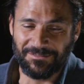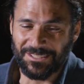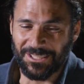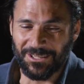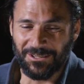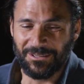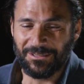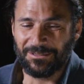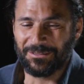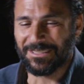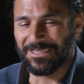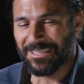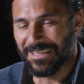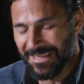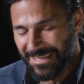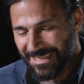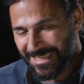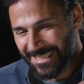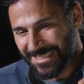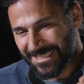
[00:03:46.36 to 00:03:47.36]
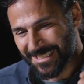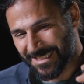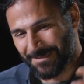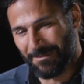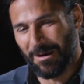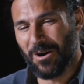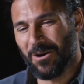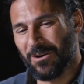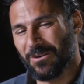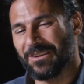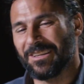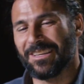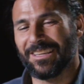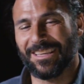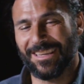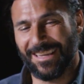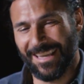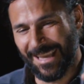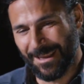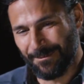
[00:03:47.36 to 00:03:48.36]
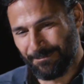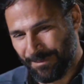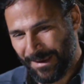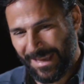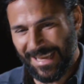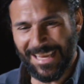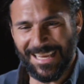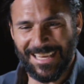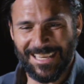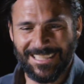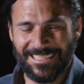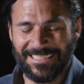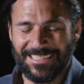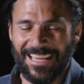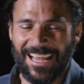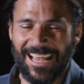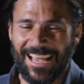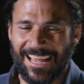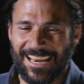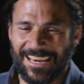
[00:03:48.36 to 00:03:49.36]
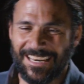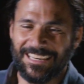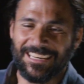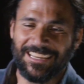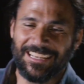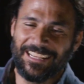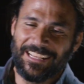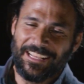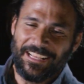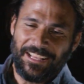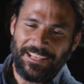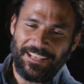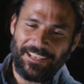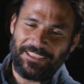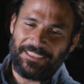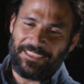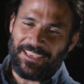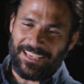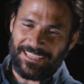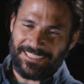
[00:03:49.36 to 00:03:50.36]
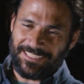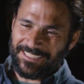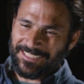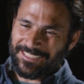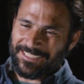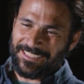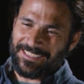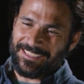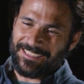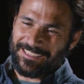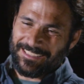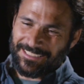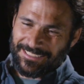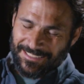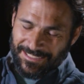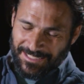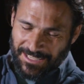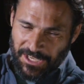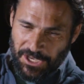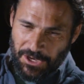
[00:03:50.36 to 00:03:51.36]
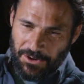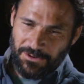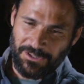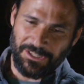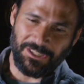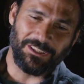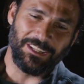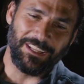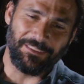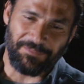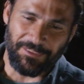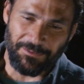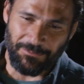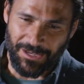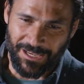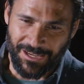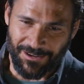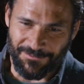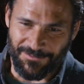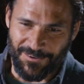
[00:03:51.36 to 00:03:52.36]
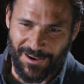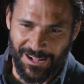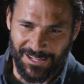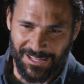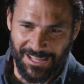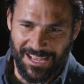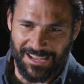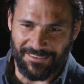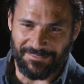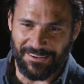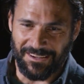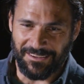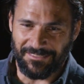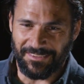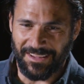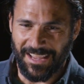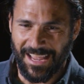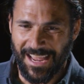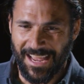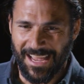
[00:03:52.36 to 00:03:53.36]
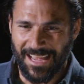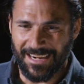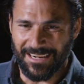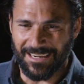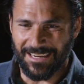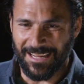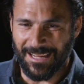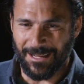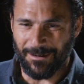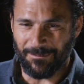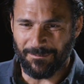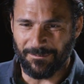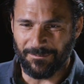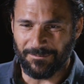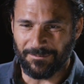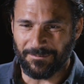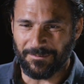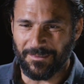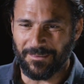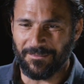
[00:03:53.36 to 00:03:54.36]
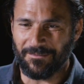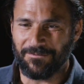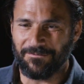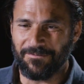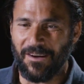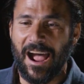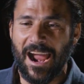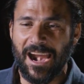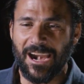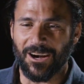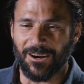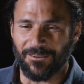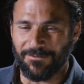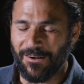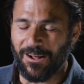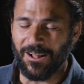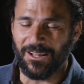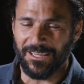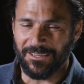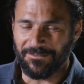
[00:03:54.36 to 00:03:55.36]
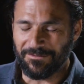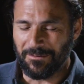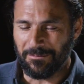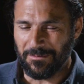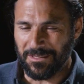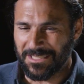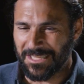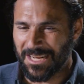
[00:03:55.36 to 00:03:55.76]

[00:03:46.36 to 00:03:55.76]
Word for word: So it was smoke and bees and this huge cliff that we could fall off of and um, fire falling from the